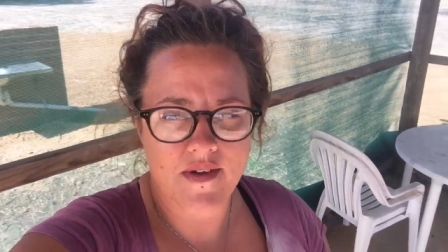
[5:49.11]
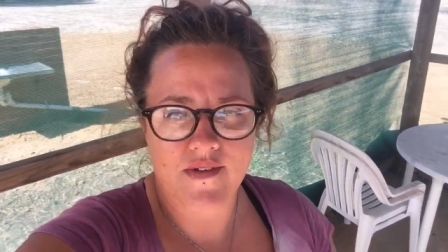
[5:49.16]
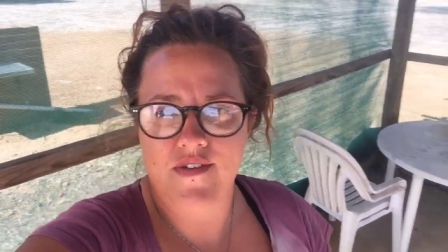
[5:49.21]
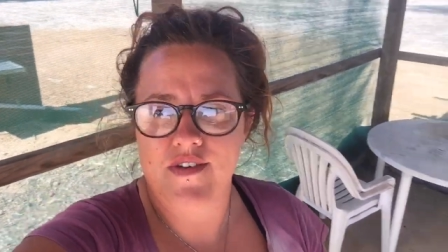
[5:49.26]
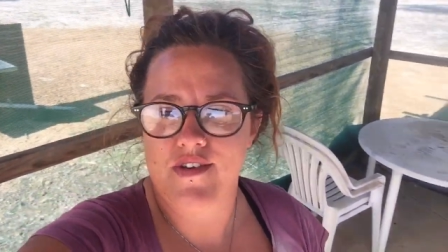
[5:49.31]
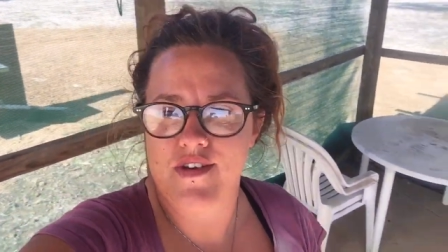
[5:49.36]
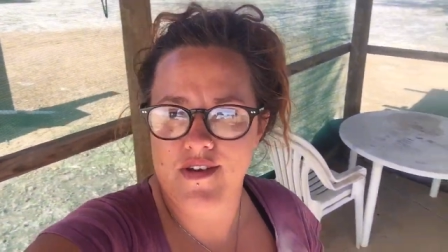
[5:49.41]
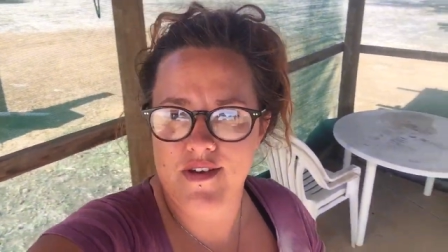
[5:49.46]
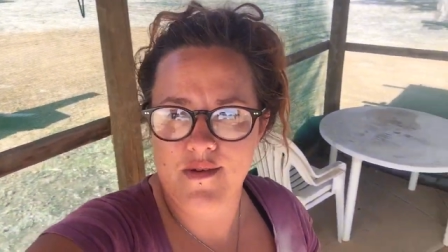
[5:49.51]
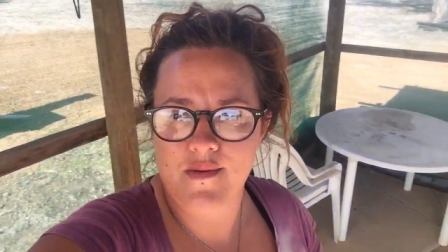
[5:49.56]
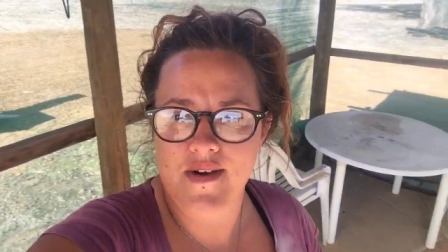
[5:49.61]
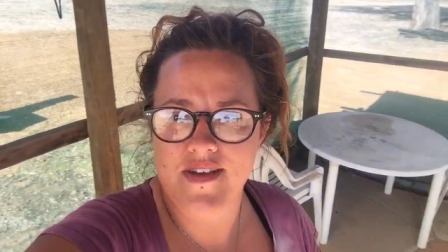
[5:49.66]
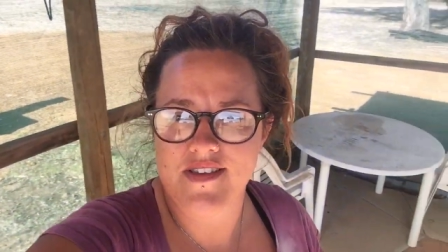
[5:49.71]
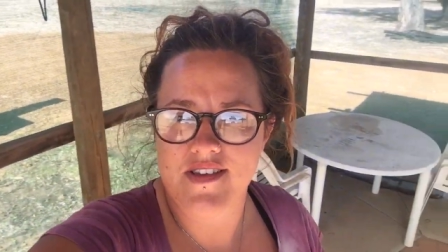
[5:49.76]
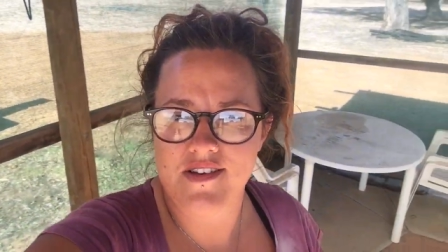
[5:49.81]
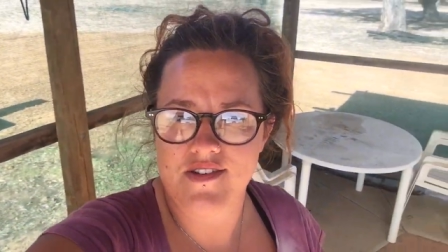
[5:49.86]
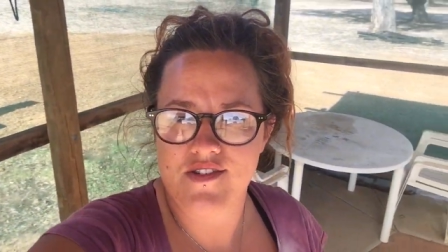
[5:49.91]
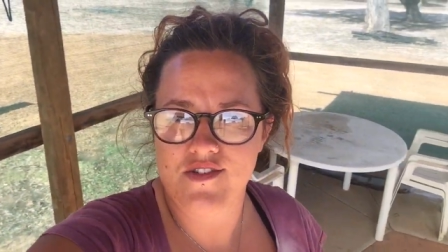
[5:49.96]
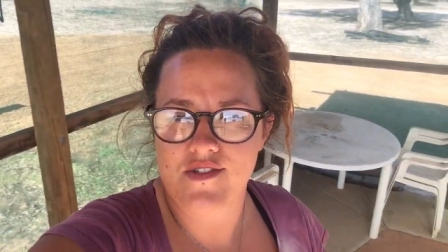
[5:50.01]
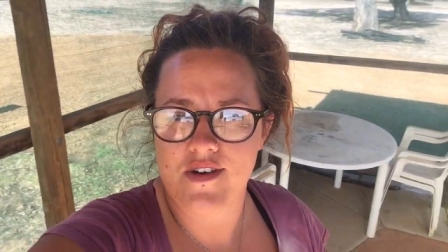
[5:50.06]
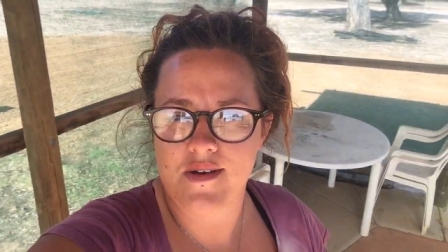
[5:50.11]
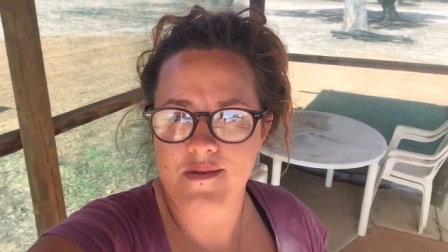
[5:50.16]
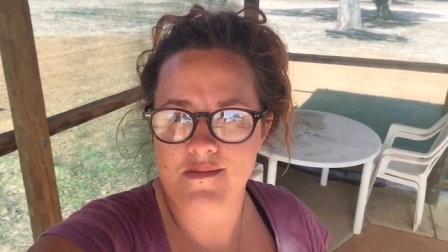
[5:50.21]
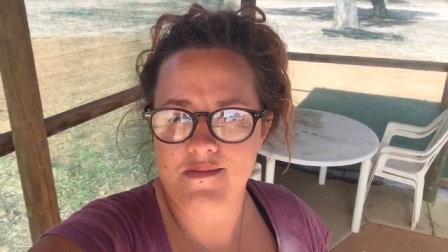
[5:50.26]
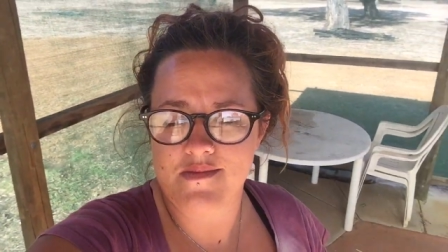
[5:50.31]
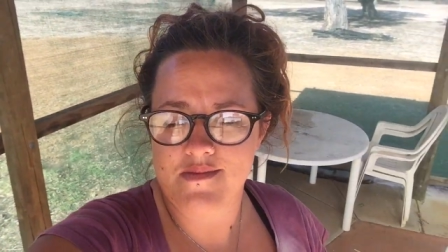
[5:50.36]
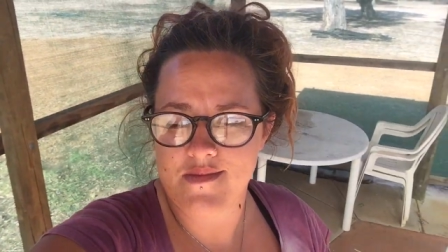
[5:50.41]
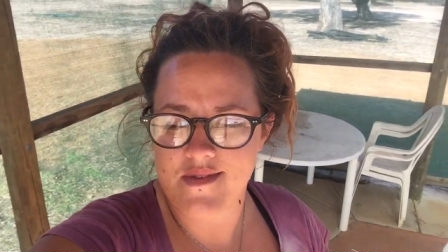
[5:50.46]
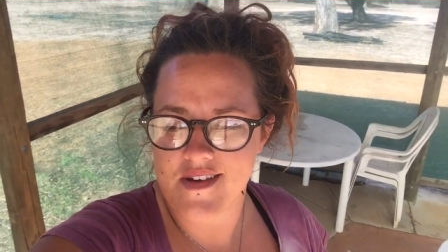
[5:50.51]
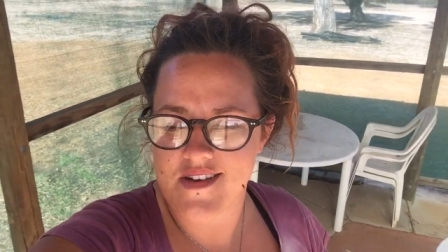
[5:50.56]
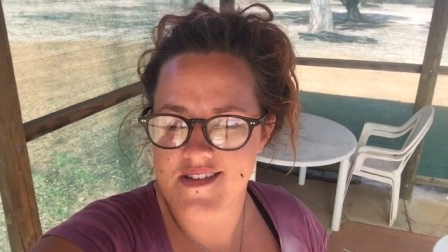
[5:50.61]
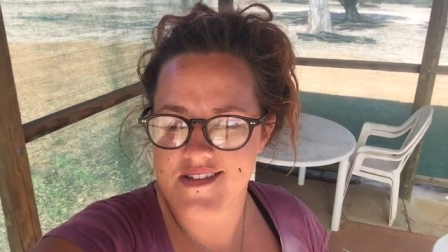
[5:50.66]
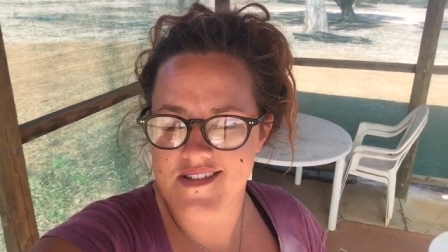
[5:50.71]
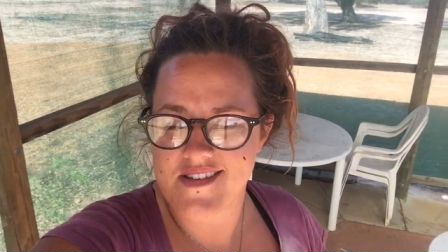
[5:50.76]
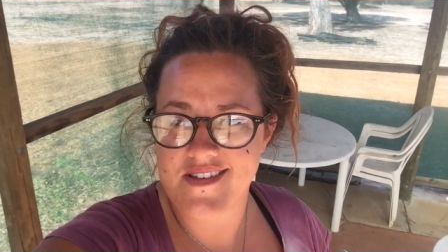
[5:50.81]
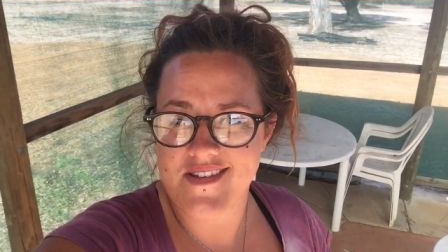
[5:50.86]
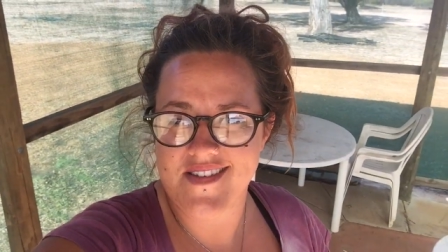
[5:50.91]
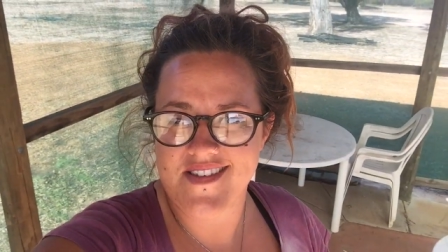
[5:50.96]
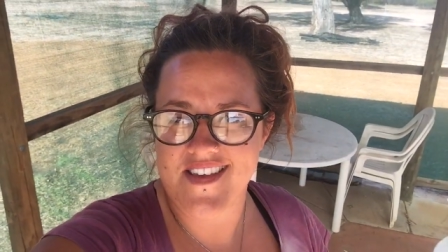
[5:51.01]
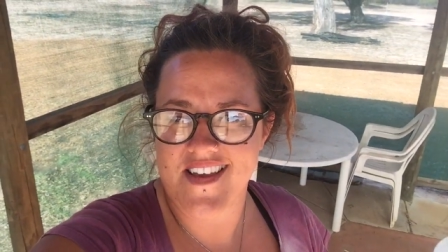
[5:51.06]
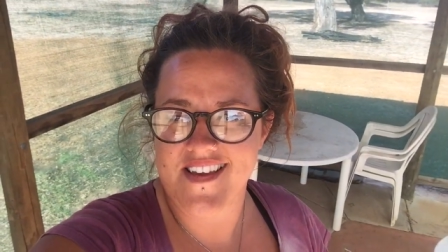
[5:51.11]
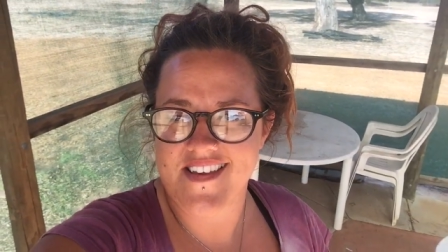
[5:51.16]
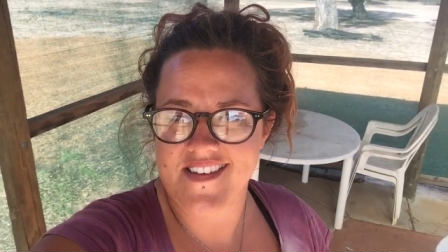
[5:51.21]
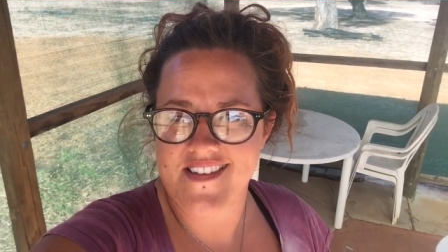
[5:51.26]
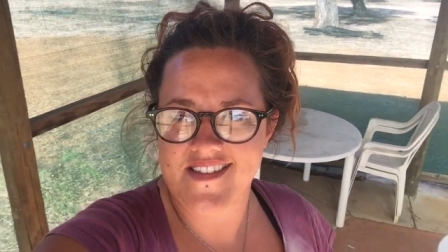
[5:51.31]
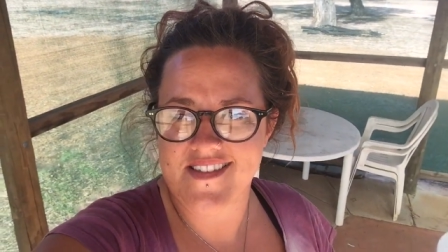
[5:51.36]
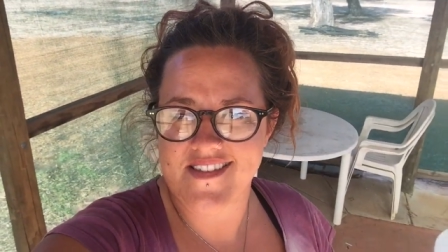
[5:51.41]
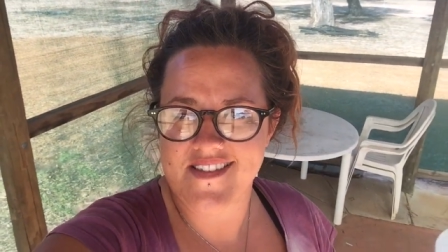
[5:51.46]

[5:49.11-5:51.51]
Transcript: if you're doing a West Coast trip because it's sick.